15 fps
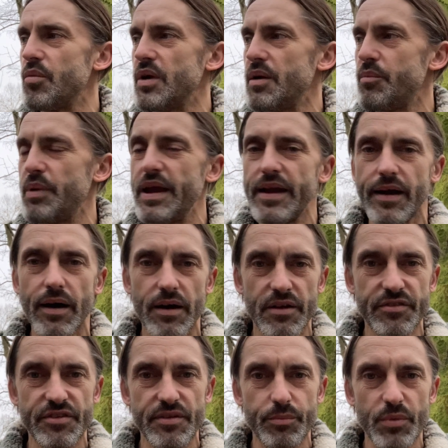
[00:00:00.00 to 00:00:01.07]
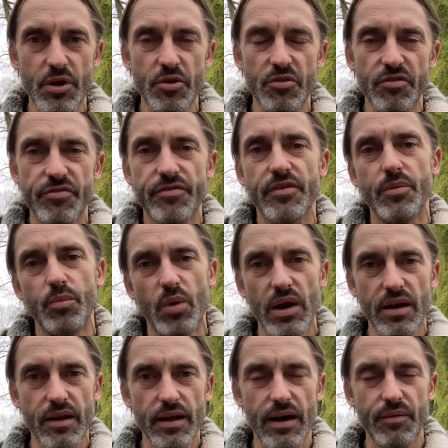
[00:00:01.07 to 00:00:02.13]
we're being asked to move from
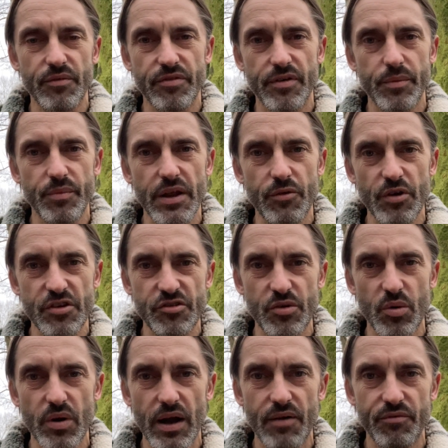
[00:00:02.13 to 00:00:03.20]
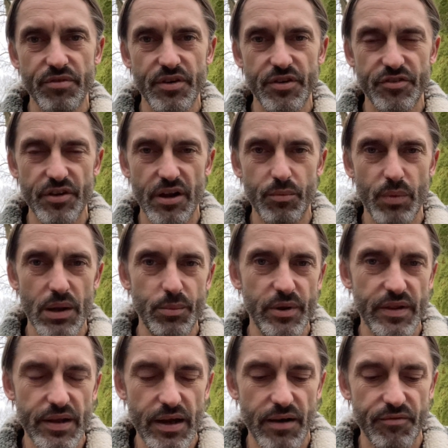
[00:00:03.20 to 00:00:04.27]
one from the original comfort zone, maybe
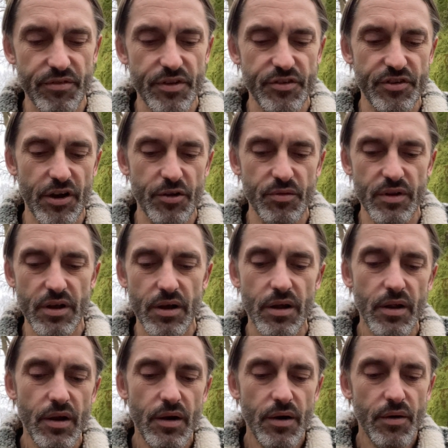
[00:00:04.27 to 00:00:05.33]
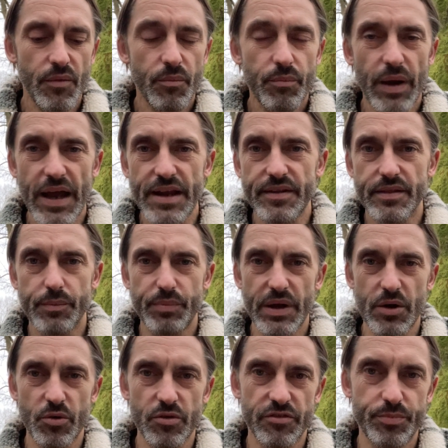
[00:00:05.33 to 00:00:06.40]
the comfort zone that paid the
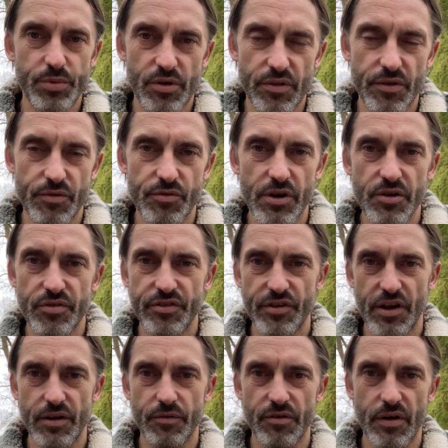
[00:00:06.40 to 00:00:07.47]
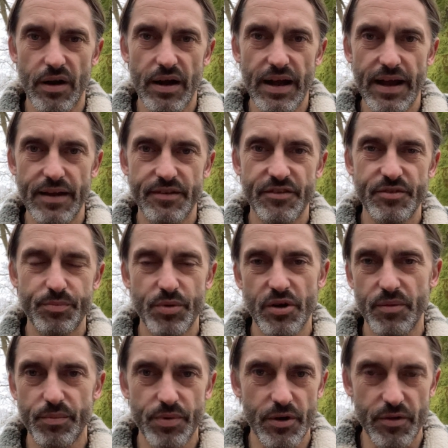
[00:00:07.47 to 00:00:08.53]
bills, put the roofs over our heads,
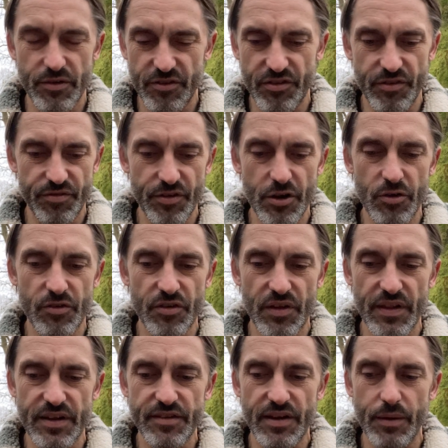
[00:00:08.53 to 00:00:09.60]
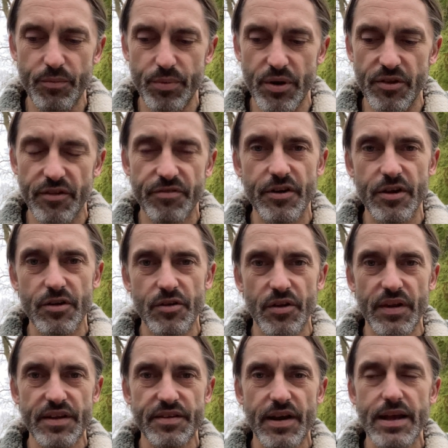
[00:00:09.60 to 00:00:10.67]
put puts the foods on the put the food
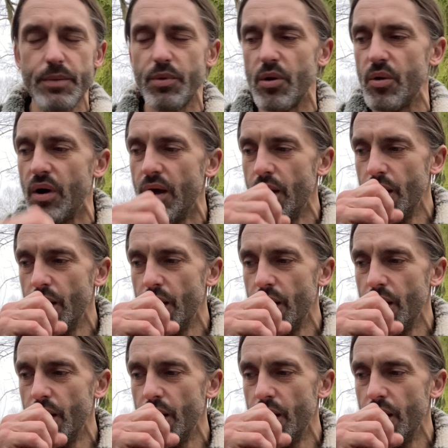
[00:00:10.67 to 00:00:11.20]
on the table,